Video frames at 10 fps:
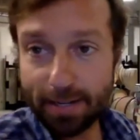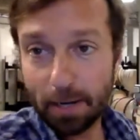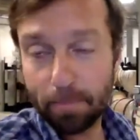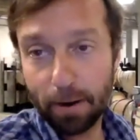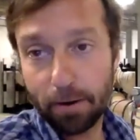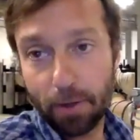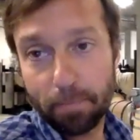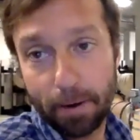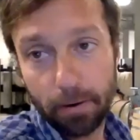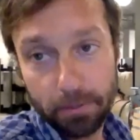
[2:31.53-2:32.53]
pairing red
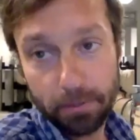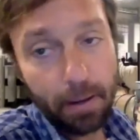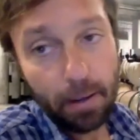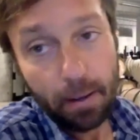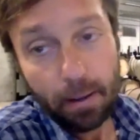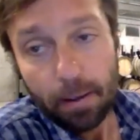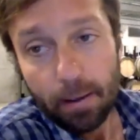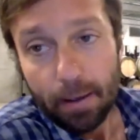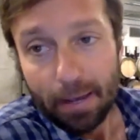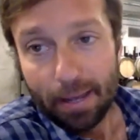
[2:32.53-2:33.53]
barrels.
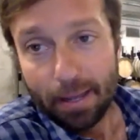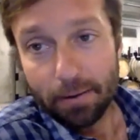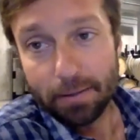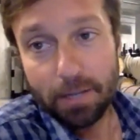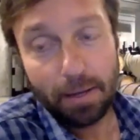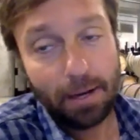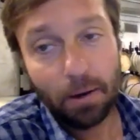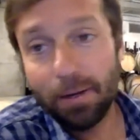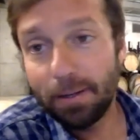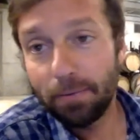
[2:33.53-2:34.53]
So, you know,
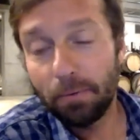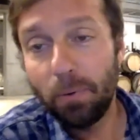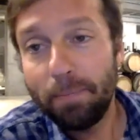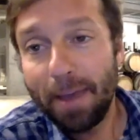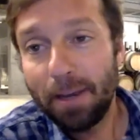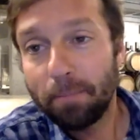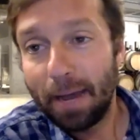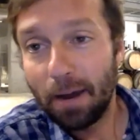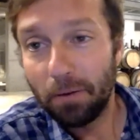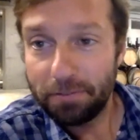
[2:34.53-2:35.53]
we make
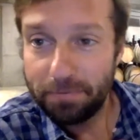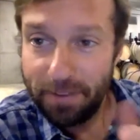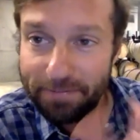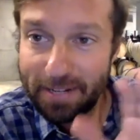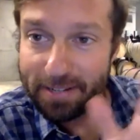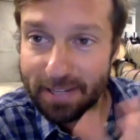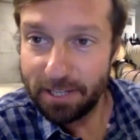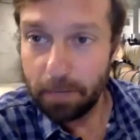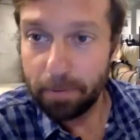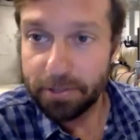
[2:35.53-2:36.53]
about 50 to
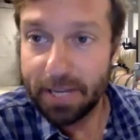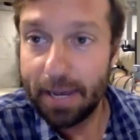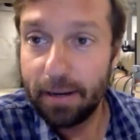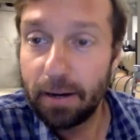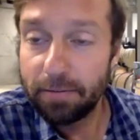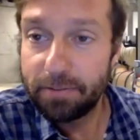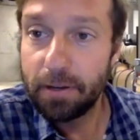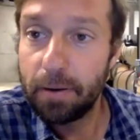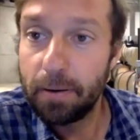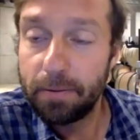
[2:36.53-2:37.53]
60% of
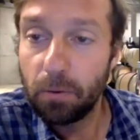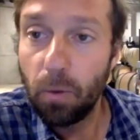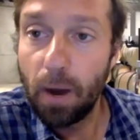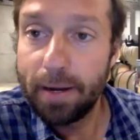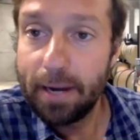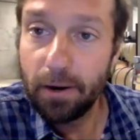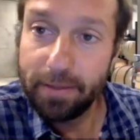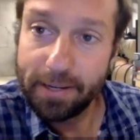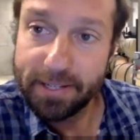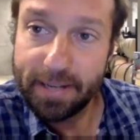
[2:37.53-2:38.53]
the wine here in the
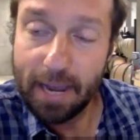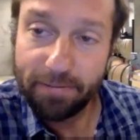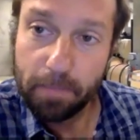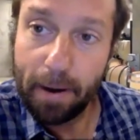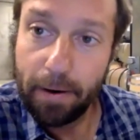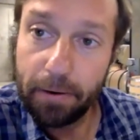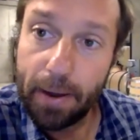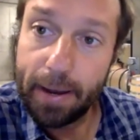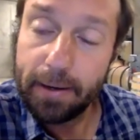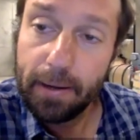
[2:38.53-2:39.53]
estate for the pairing red.
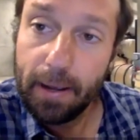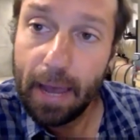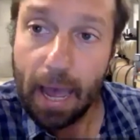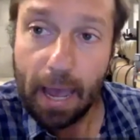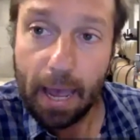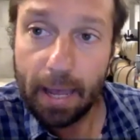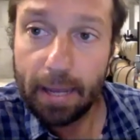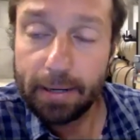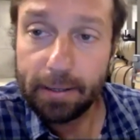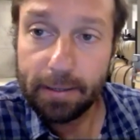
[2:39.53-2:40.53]

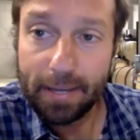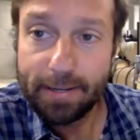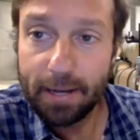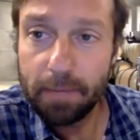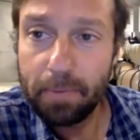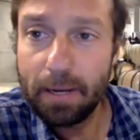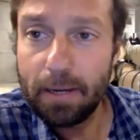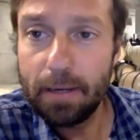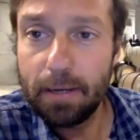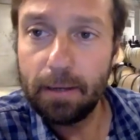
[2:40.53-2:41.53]
And they tend to
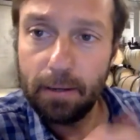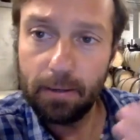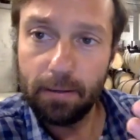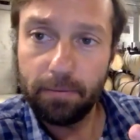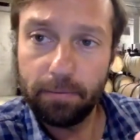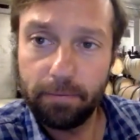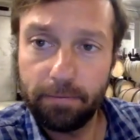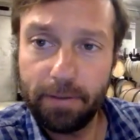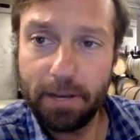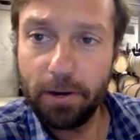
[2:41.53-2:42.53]
be
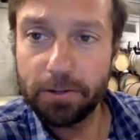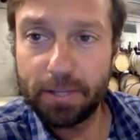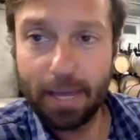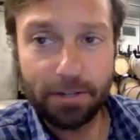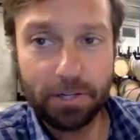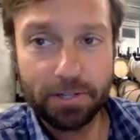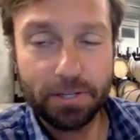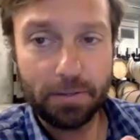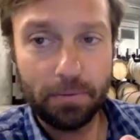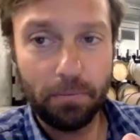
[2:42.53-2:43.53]
vineyards that
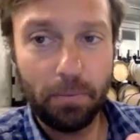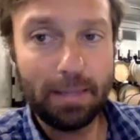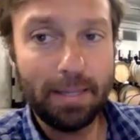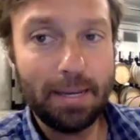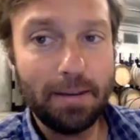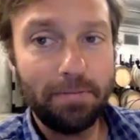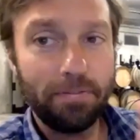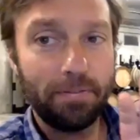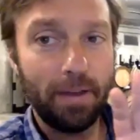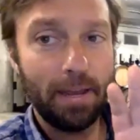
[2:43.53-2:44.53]
we leave
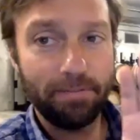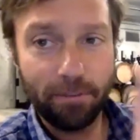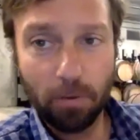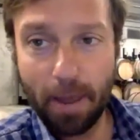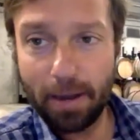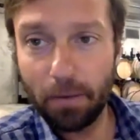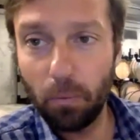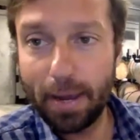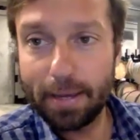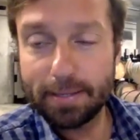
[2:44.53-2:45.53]
and ferment in
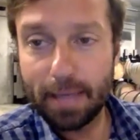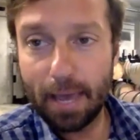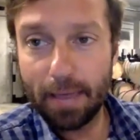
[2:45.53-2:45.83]
ways that